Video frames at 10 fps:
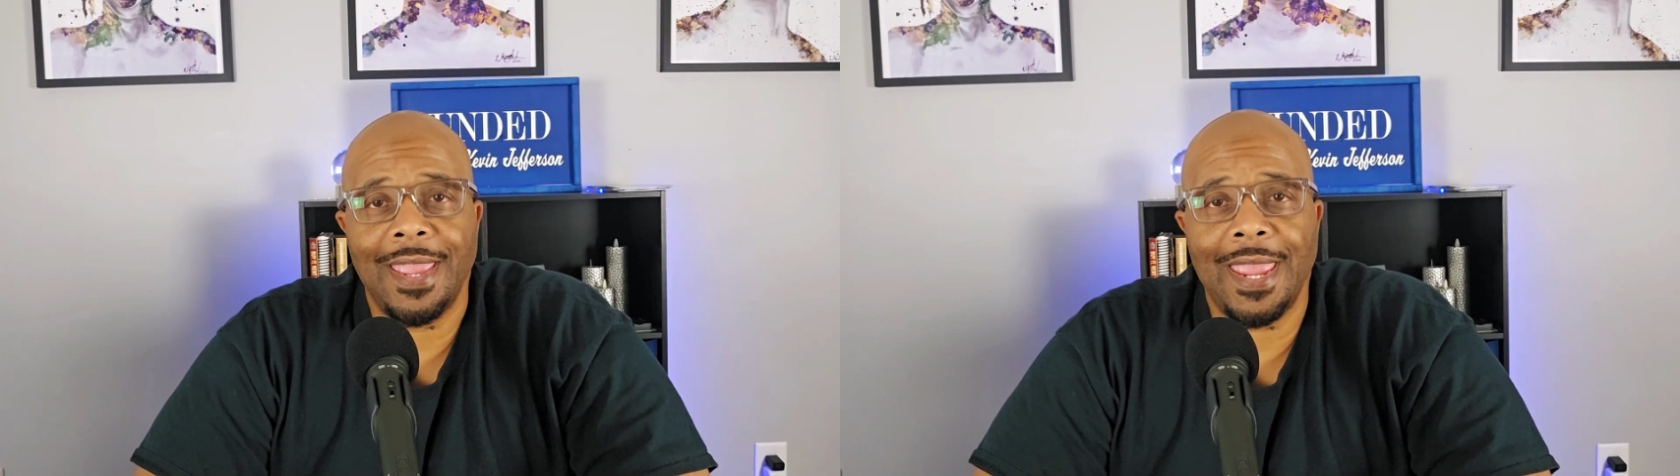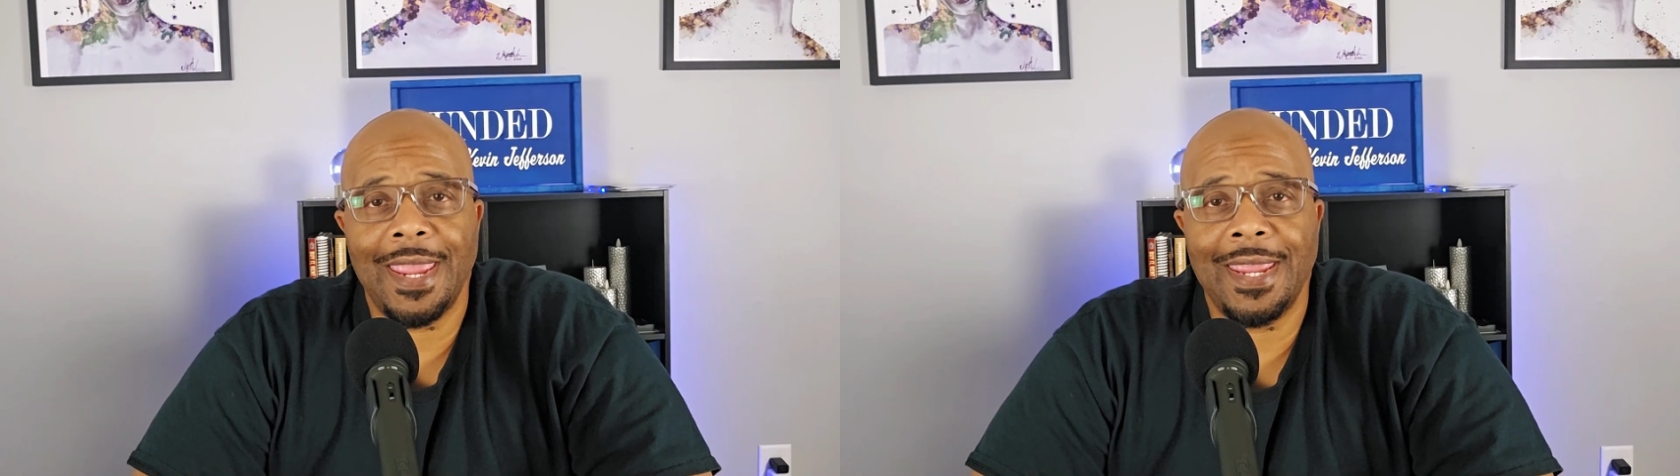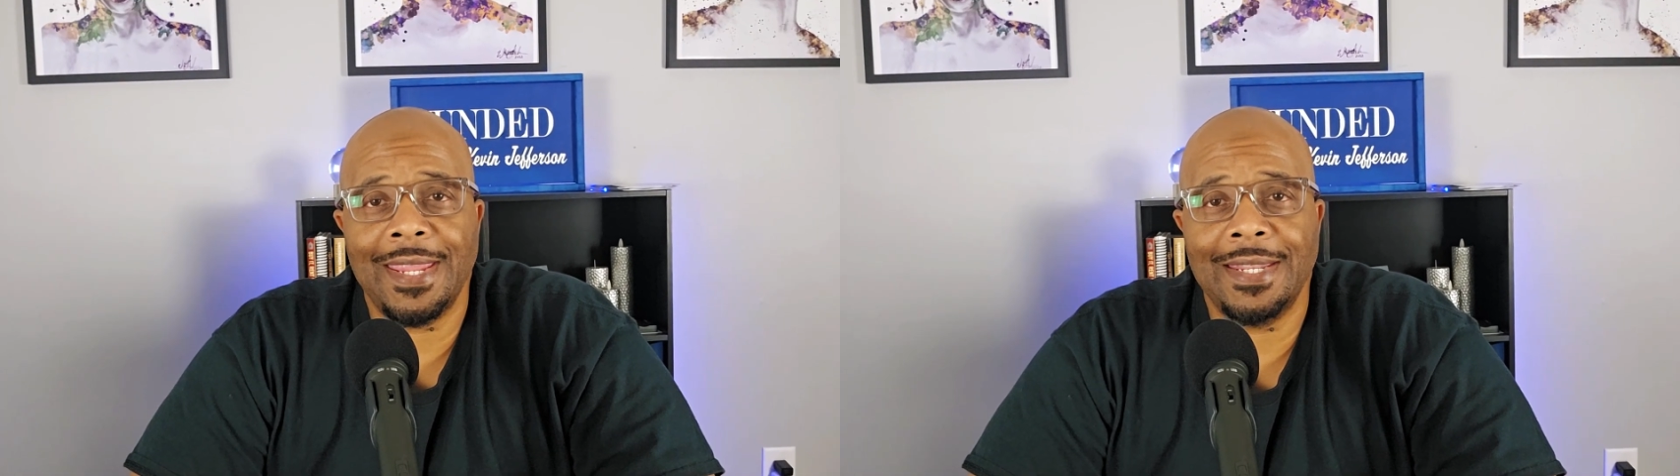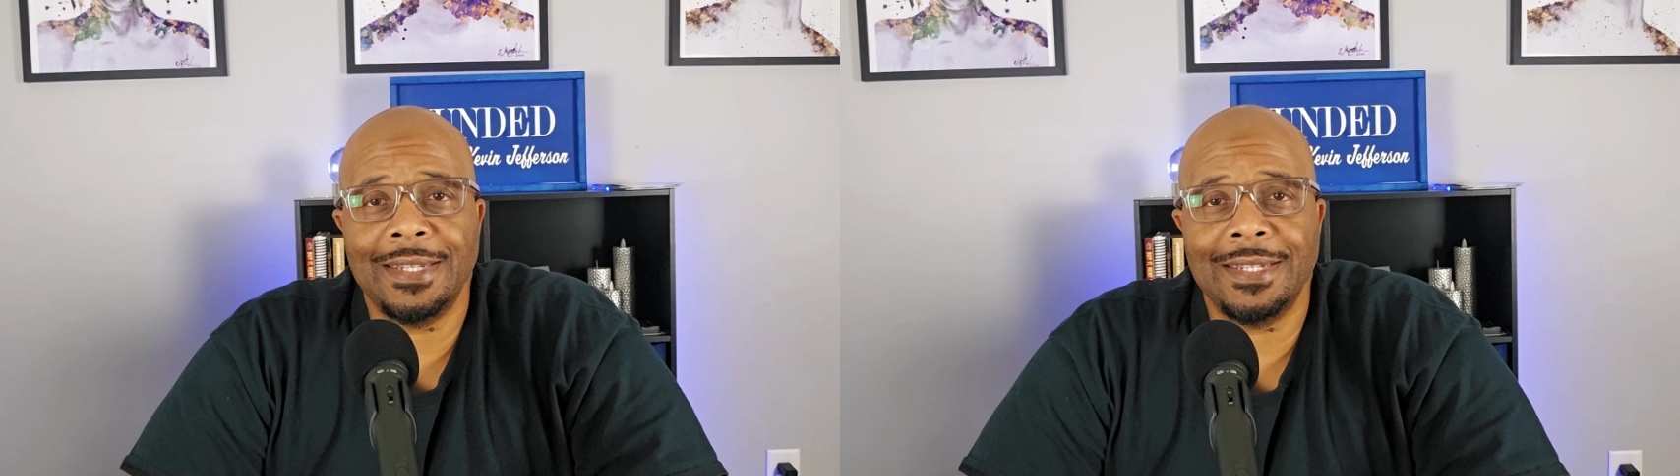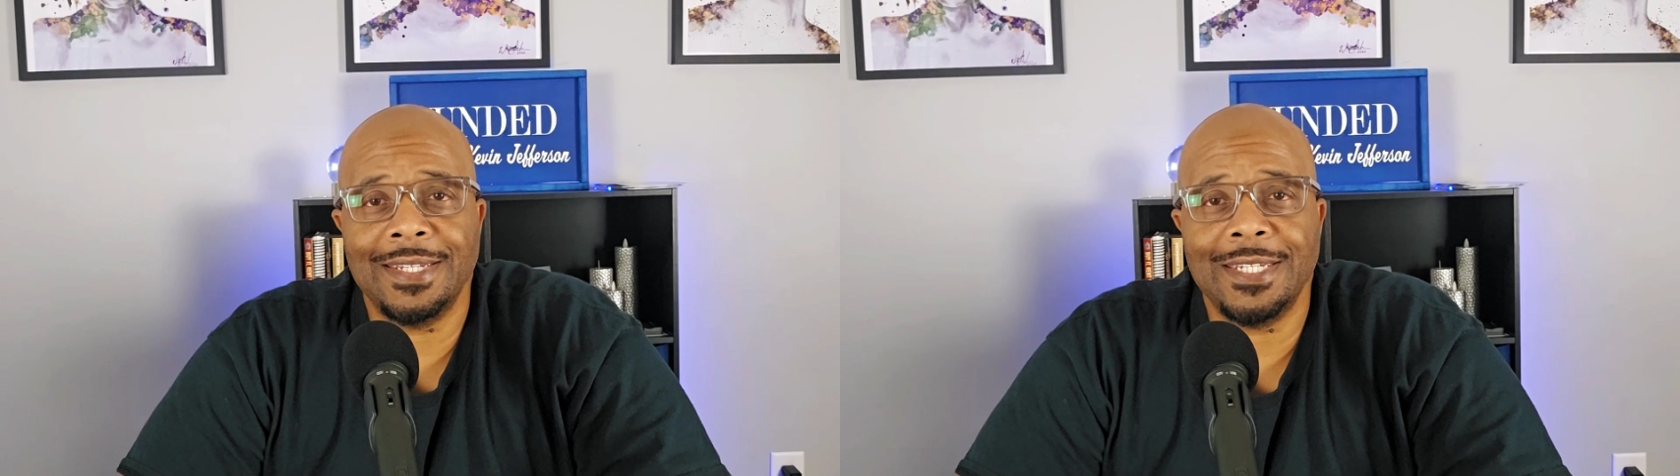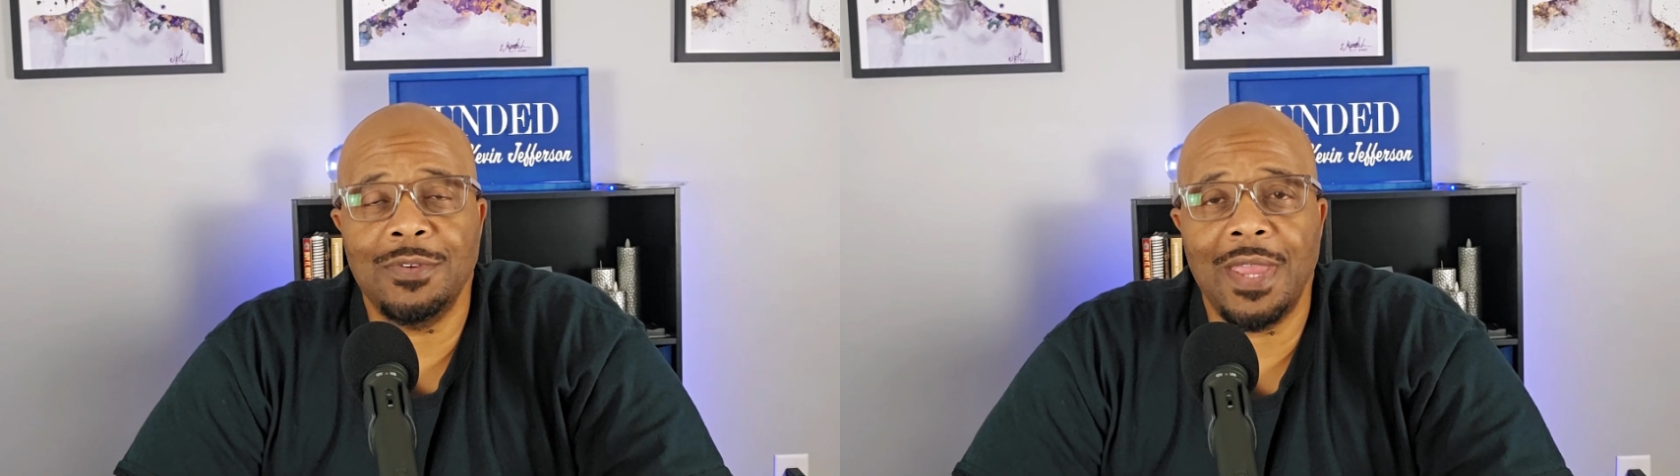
and you